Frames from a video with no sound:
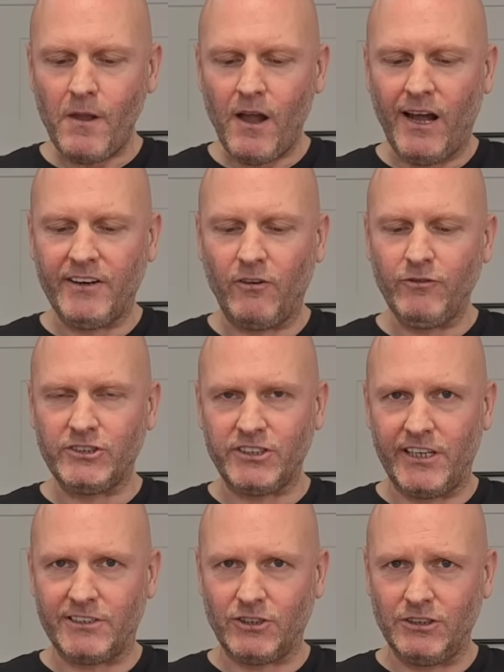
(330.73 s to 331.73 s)
And obviously
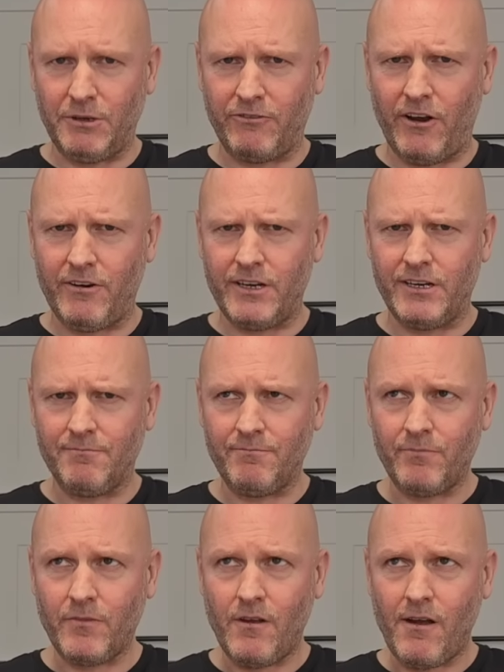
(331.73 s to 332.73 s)
it's going to be very,
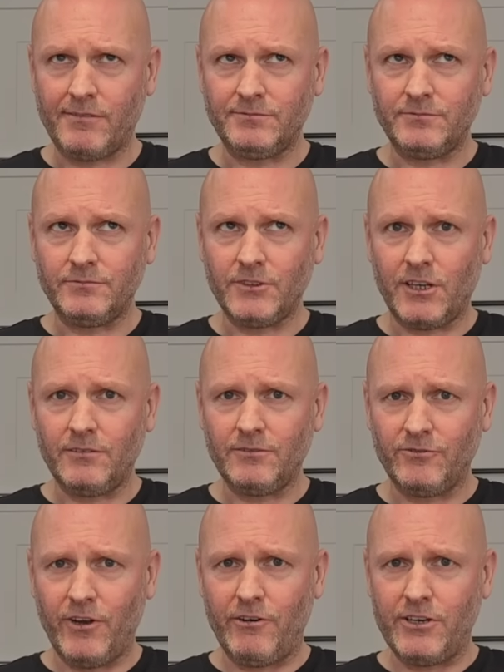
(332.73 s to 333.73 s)

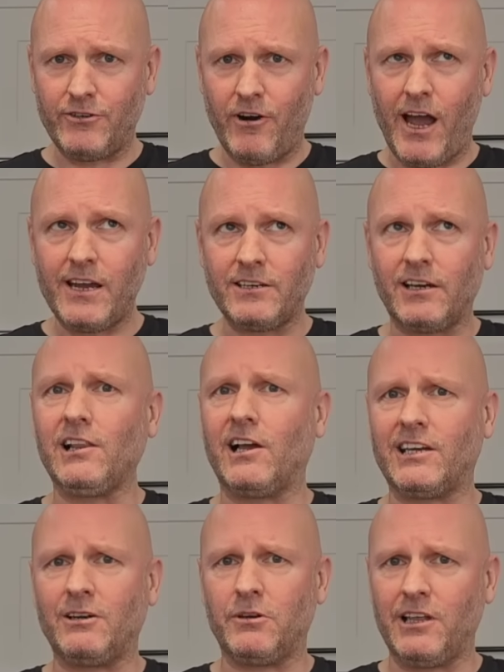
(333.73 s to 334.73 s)
very dry and
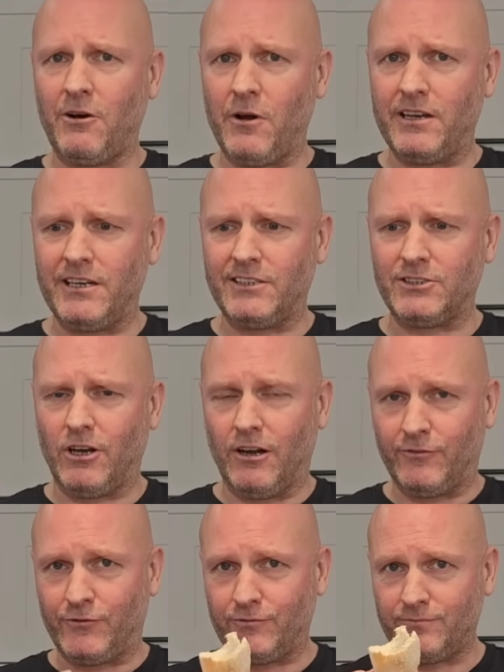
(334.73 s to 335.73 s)
claggy without any sort
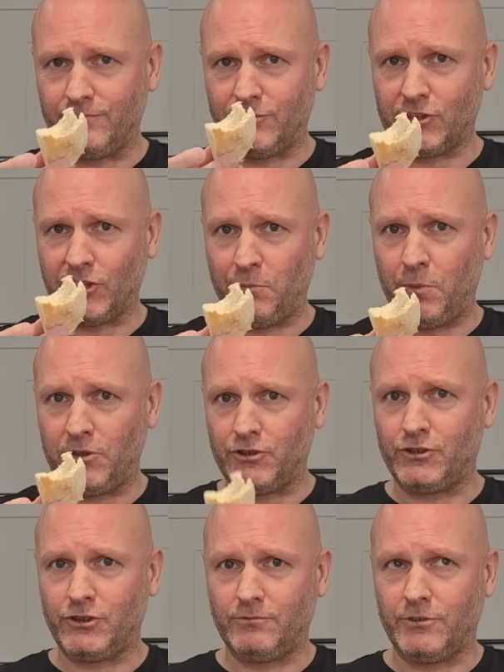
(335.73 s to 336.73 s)
of
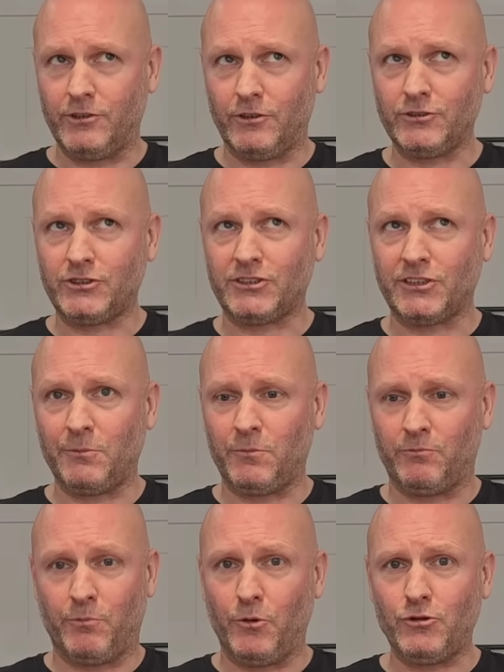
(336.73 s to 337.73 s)
slippage, you know, slip
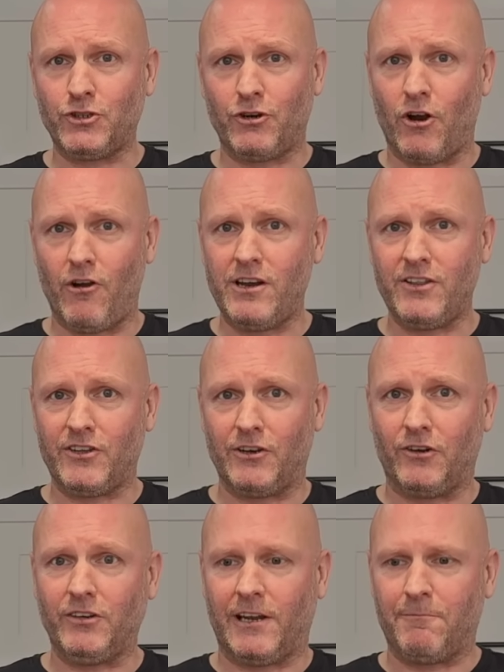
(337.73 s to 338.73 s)
butter or anything
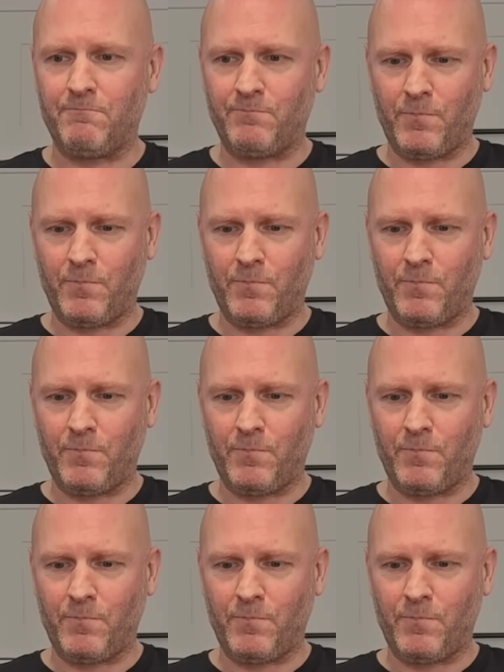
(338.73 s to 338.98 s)
on it.